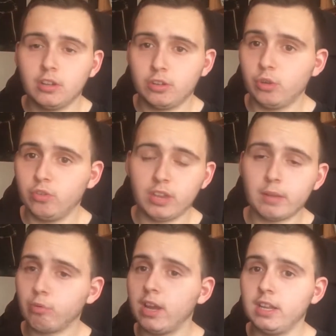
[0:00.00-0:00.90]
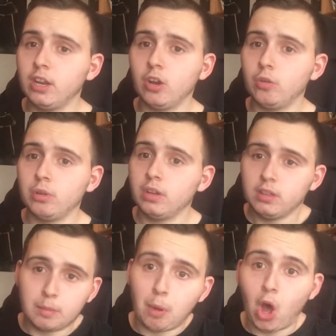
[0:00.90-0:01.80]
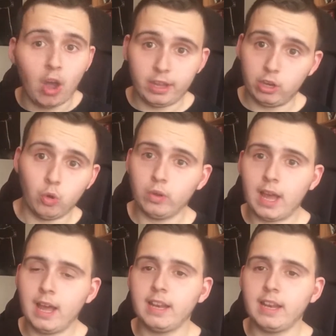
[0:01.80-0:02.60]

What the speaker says: to celebrate, the party and all that,